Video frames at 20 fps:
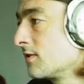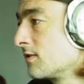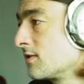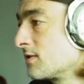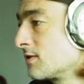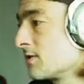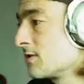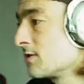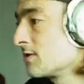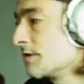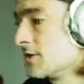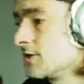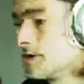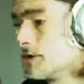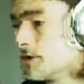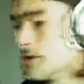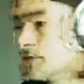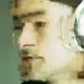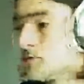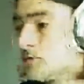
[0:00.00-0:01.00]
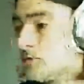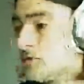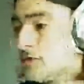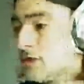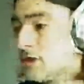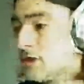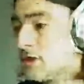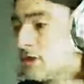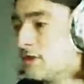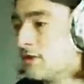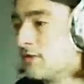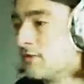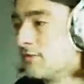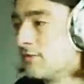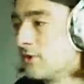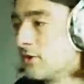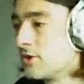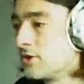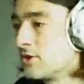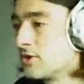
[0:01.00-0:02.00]
So I hope they do have them all.
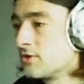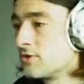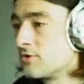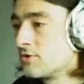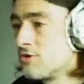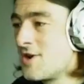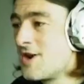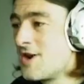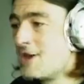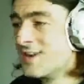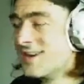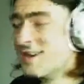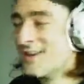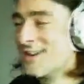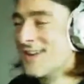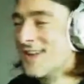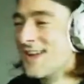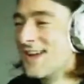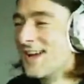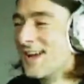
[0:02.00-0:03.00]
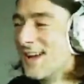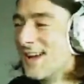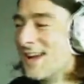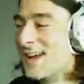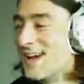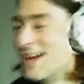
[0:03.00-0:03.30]
Vodka Drunkensky.